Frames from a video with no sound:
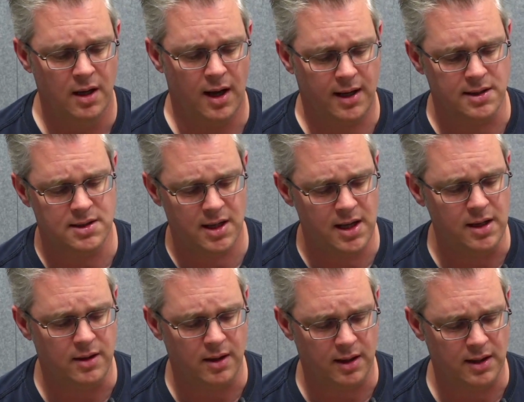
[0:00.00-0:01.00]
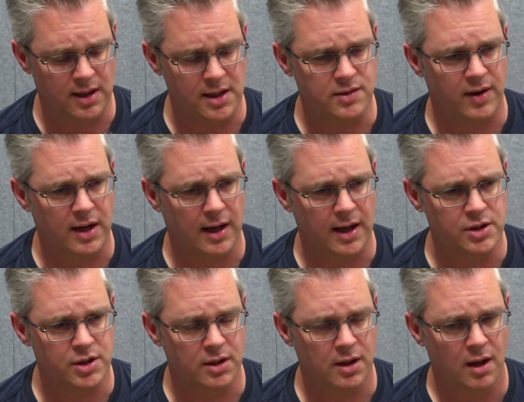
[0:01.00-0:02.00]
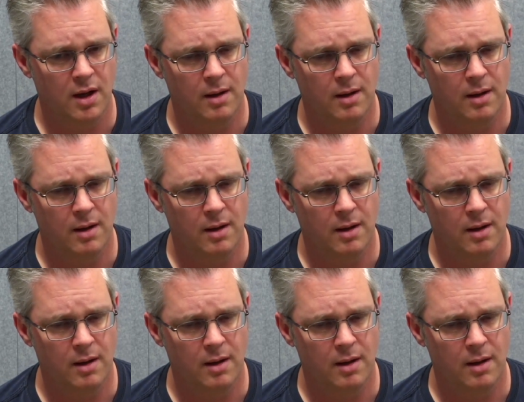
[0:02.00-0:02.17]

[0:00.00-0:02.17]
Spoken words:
I concede that it needs regulation,